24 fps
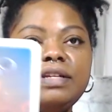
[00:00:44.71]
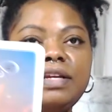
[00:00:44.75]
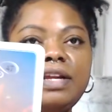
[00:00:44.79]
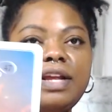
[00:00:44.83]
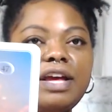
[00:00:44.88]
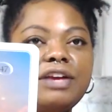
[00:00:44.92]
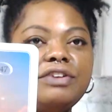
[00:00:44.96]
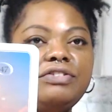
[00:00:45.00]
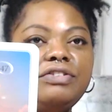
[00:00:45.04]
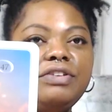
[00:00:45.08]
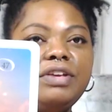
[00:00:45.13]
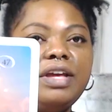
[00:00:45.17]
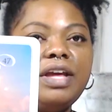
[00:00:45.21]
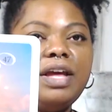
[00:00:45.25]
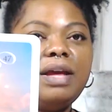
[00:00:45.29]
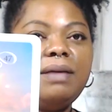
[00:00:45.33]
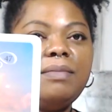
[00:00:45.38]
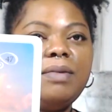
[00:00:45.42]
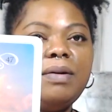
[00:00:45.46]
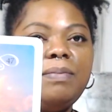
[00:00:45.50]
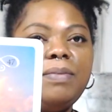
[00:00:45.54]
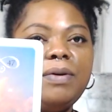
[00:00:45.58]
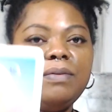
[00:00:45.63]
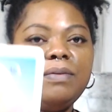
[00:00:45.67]
It actually
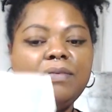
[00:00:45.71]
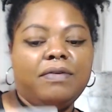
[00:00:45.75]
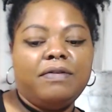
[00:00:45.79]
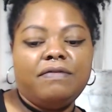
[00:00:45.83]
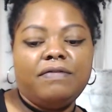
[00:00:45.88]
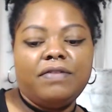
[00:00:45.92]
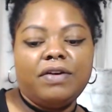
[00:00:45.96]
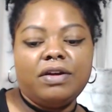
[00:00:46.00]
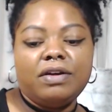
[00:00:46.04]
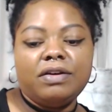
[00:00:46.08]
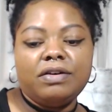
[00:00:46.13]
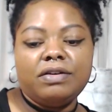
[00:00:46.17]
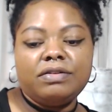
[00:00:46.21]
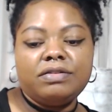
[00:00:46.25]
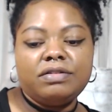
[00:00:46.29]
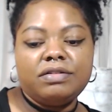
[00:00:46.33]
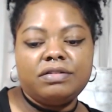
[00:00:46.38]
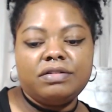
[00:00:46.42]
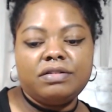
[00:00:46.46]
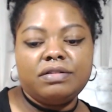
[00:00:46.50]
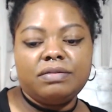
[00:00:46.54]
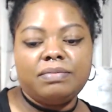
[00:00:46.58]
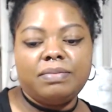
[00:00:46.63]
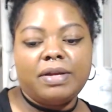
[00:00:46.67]
came up in
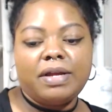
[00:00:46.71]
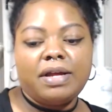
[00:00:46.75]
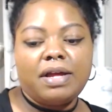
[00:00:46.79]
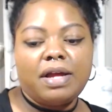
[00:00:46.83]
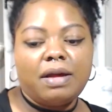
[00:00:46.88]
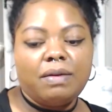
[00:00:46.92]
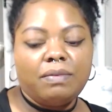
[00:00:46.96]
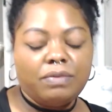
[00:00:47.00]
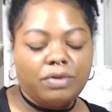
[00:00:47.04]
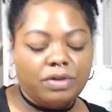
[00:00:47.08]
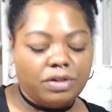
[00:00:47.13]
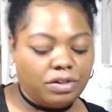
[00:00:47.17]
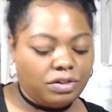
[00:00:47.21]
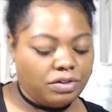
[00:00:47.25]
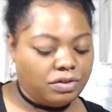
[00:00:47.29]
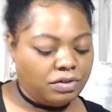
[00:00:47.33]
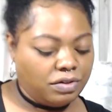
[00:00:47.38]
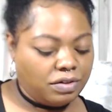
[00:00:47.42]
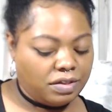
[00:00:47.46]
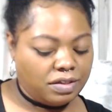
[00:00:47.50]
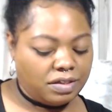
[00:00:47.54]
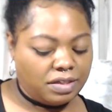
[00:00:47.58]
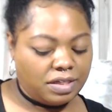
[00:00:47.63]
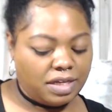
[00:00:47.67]
reverse, but I wanted you
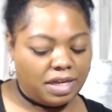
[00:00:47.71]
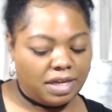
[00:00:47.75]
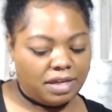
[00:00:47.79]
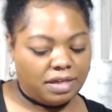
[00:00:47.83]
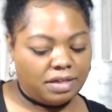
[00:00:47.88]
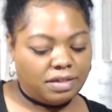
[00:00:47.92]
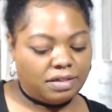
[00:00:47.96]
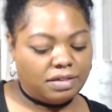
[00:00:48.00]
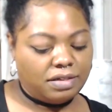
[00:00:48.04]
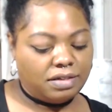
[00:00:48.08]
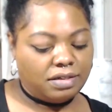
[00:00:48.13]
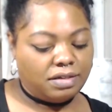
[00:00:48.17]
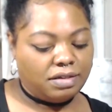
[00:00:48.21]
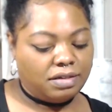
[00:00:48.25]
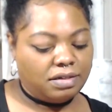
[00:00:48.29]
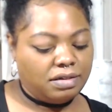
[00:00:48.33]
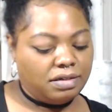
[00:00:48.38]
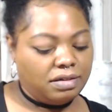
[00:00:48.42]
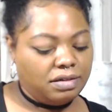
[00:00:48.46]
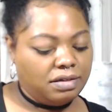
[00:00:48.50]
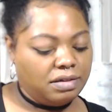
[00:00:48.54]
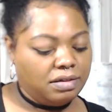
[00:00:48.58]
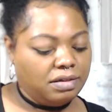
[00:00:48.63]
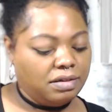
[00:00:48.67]
to see
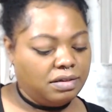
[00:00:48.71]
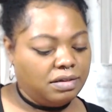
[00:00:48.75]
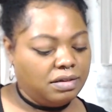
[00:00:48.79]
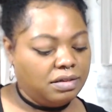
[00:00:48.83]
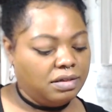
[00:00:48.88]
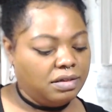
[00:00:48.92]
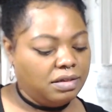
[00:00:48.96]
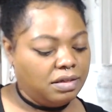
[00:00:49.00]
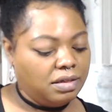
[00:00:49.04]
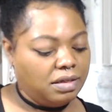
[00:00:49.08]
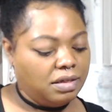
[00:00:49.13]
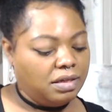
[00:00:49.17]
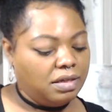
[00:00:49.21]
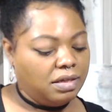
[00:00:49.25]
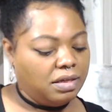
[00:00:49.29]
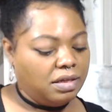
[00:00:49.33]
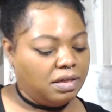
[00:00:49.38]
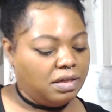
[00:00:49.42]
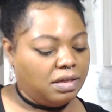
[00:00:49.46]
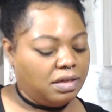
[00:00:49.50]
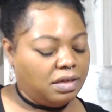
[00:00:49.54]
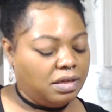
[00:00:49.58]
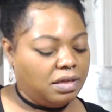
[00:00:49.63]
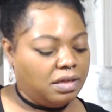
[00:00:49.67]
it.
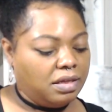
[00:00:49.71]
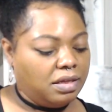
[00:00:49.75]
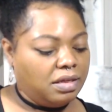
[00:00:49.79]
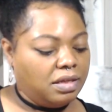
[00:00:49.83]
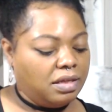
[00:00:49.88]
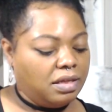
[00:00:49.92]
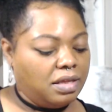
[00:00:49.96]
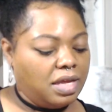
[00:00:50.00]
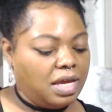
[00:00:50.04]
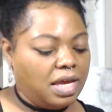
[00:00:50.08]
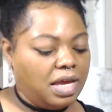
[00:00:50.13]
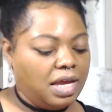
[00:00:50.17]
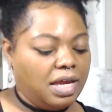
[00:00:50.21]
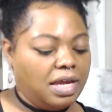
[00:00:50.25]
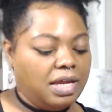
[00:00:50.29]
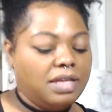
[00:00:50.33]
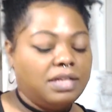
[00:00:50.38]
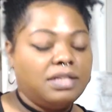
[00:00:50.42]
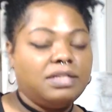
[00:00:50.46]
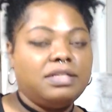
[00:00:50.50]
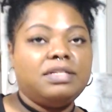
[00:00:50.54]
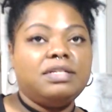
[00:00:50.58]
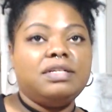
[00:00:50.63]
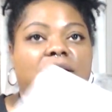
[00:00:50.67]

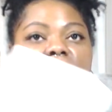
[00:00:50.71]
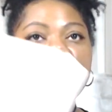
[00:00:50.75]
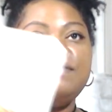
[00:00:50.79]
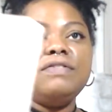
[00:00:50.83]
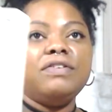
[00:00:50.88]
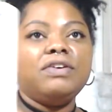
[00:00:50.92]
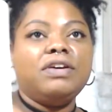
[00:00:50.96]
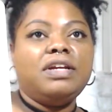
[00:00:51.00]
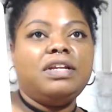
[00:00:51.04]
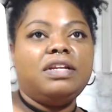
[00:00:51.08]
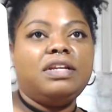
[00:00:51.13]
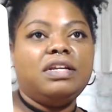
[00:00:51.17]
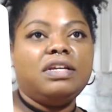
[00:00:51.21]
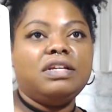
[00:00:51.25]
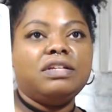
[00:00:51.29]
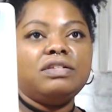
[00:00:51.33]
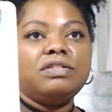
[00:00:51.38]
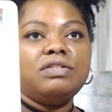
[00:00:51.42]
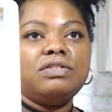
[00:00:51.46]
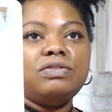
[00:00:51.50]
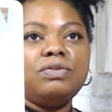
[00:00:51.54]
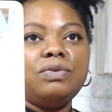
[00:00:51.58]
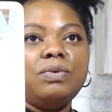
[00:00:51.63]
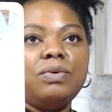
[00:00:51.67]
And Never Ending
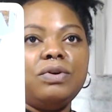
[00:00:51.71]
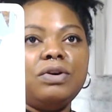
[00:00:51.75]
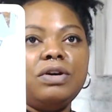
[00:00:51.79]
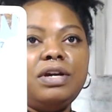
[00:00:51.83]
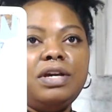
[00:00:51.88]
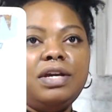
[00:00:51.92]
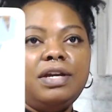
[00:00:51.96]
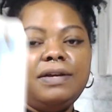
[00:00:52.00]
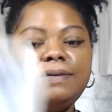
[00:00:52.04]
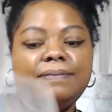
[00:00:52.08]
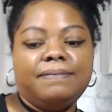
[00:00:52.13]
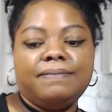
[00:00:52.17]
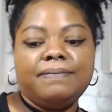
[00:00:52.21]
Story.